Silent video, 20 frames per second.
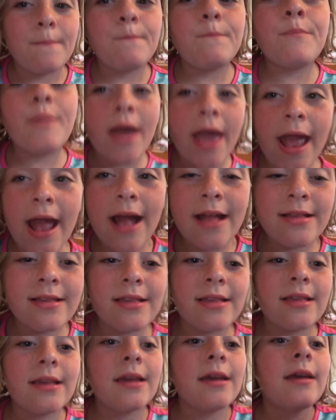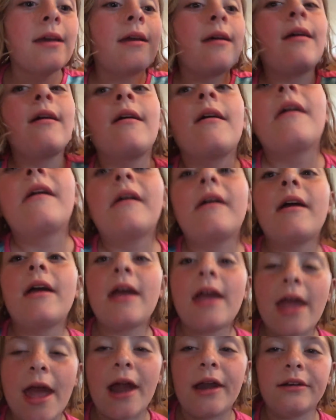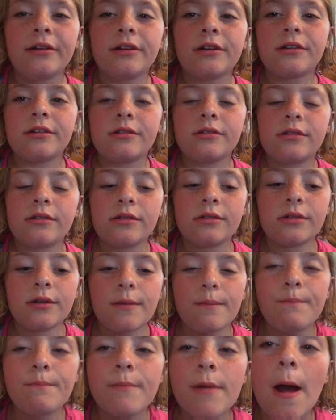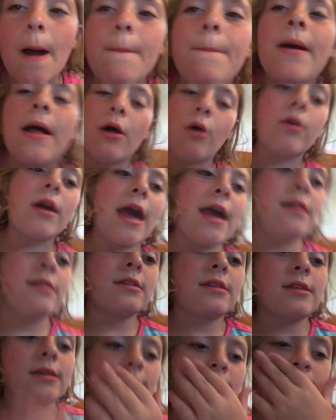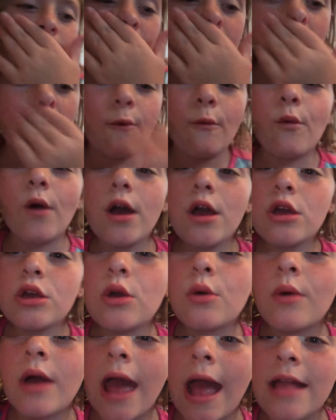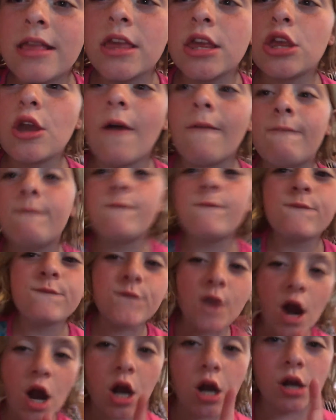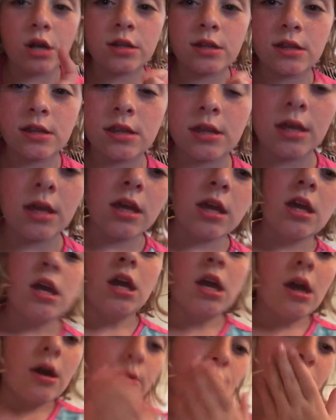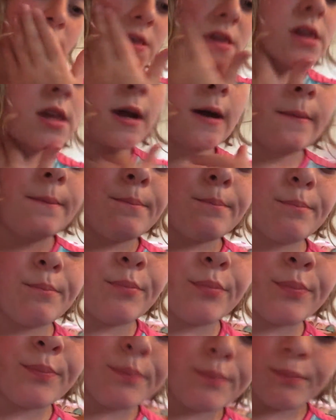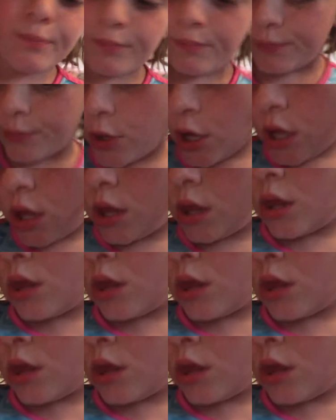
pants, and a pillowcase. So what you had to do first was to just